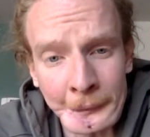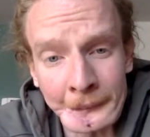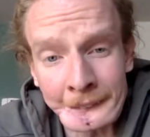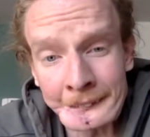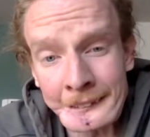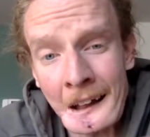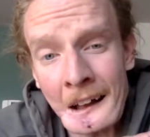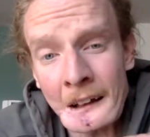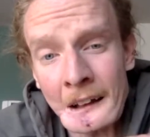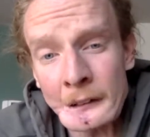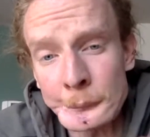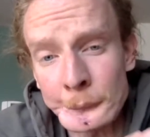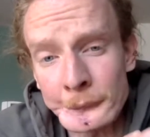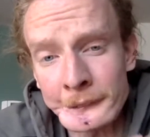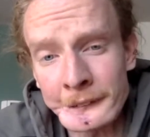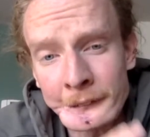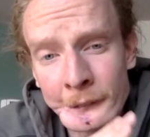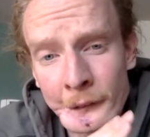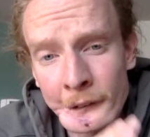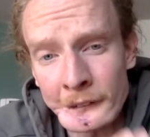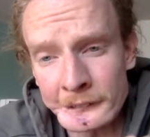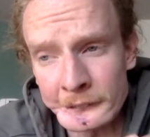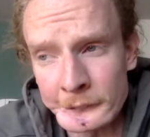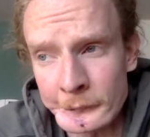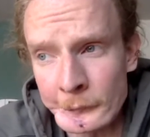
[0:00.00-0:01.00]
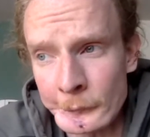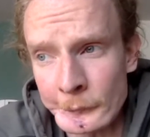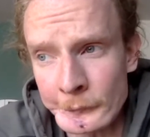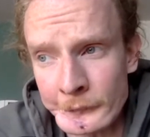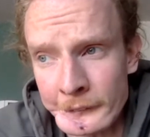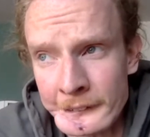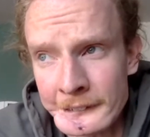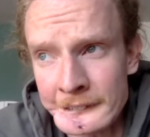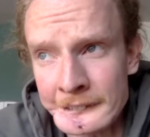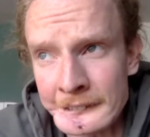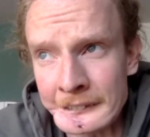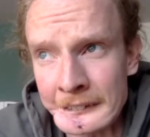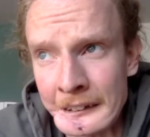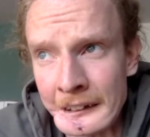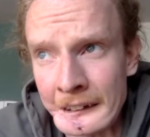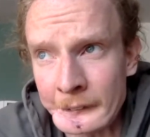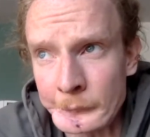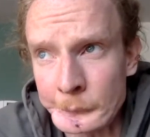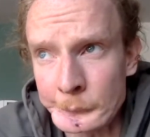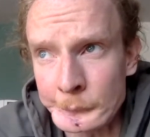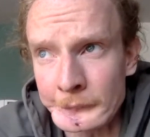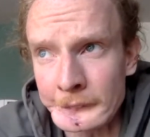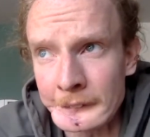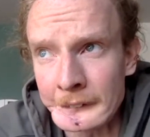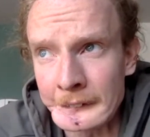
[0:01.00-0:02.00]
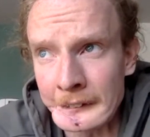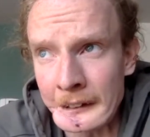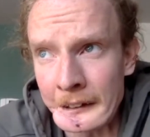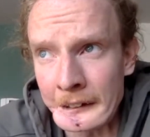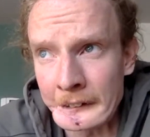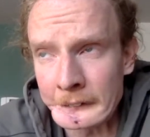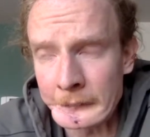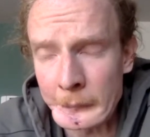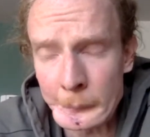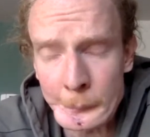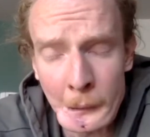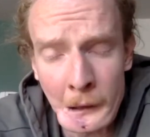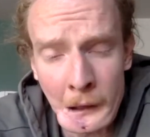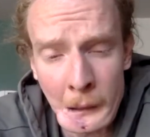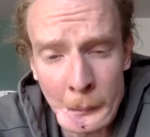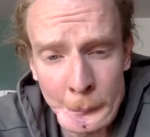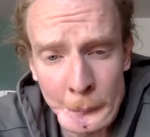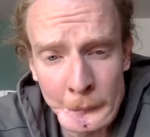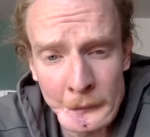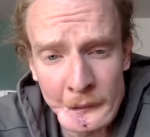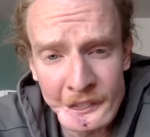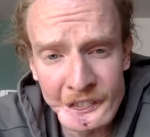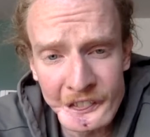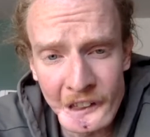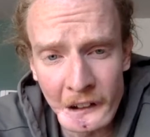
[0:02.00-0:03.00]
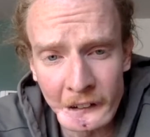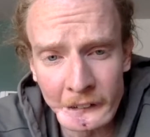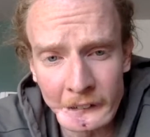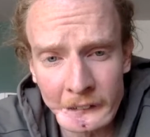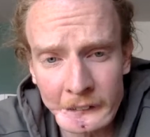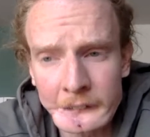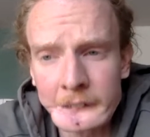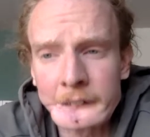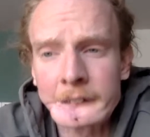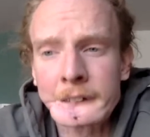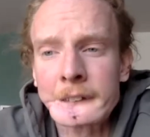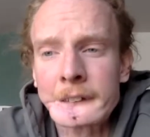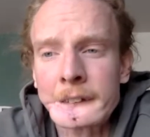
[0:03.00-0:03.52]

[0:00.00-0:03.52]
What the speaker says: Like, that's what he does good. He's like really like, come on, motherfucker.